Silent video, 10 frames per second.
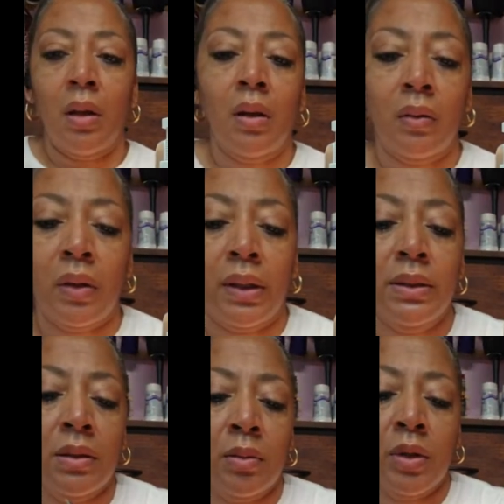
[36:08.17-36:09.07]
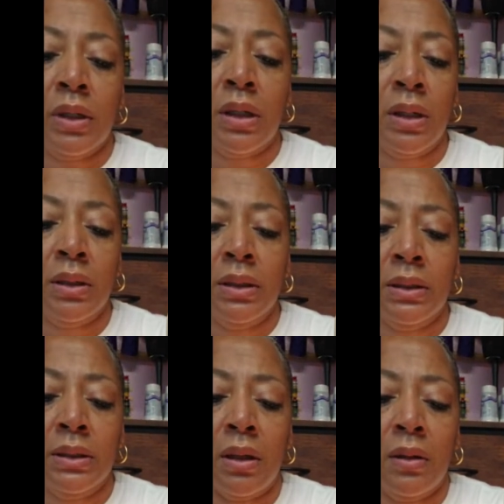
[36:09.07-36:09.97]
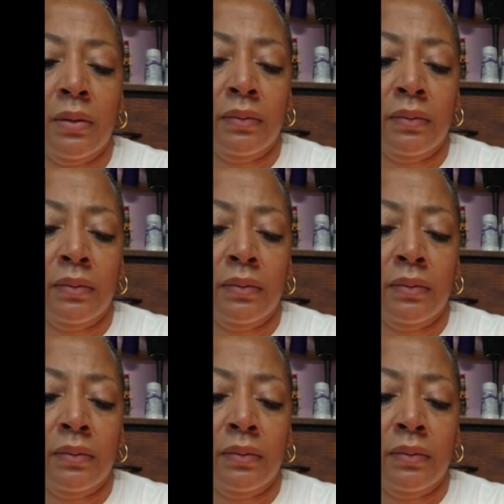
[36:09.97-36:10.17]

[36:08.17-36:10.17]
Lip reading: Okay, so I'm gonna cut this off